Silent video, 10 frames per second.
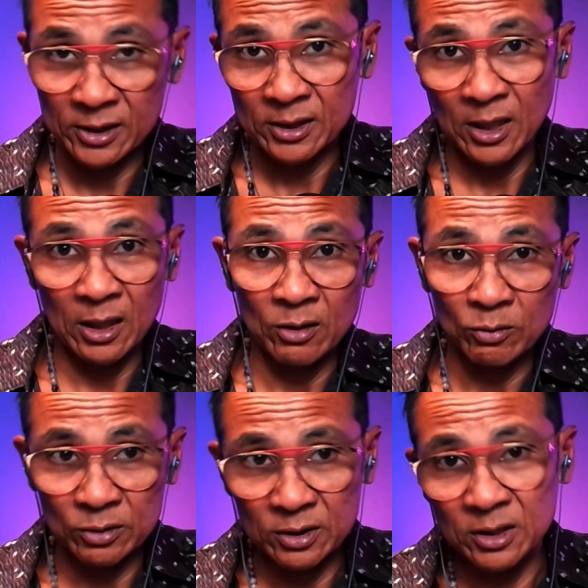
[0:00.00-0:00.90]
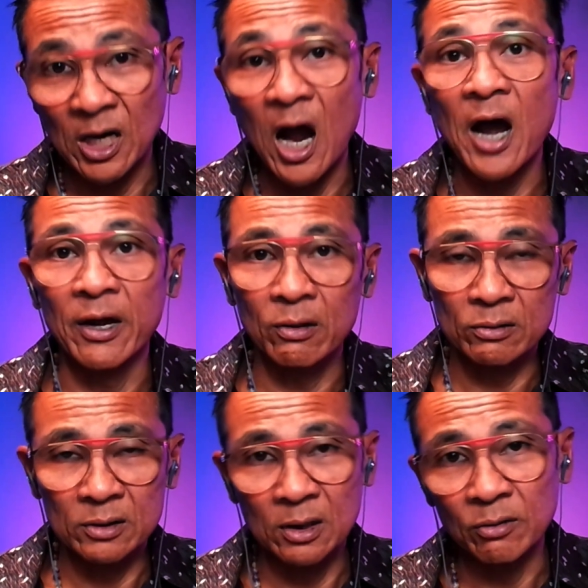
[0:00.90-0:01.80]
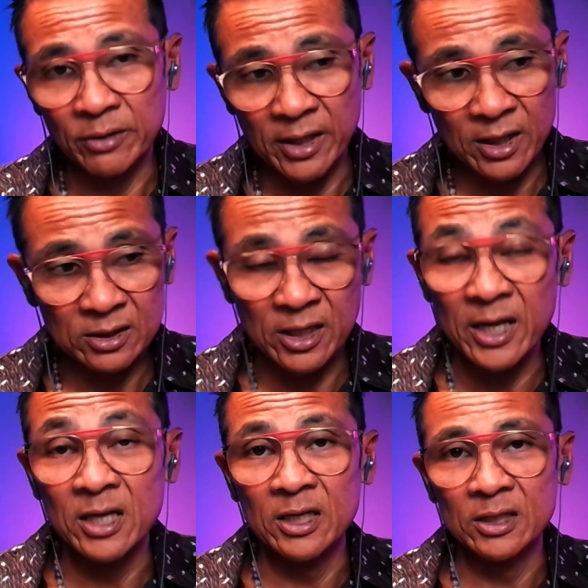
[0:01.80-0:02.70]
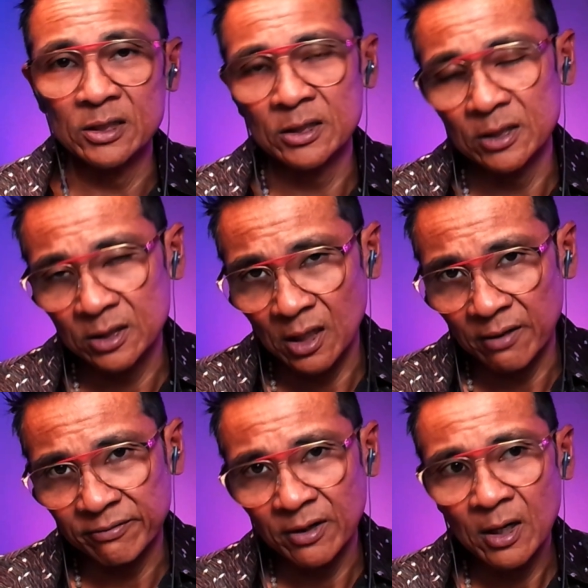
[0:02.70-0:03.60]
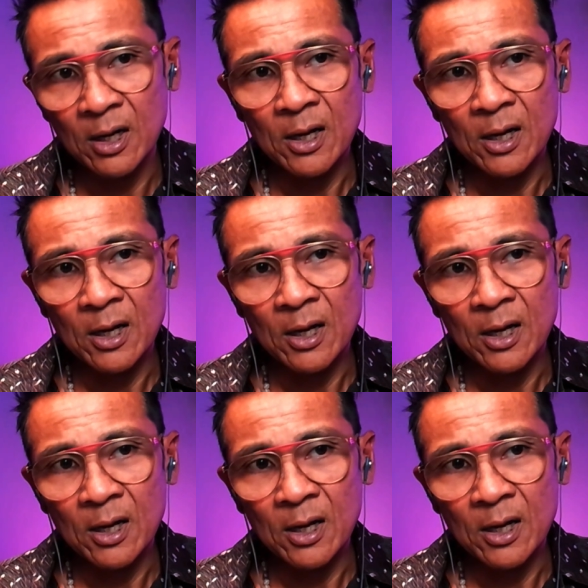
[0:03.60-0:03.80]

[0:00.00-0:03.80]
just a little child, little kid, teens and stuff.